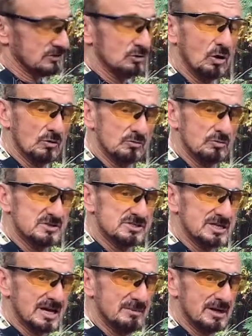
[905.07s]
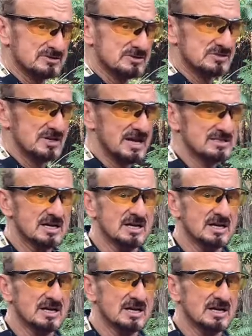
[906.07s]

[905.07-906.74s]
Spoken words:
to go through the same exercise.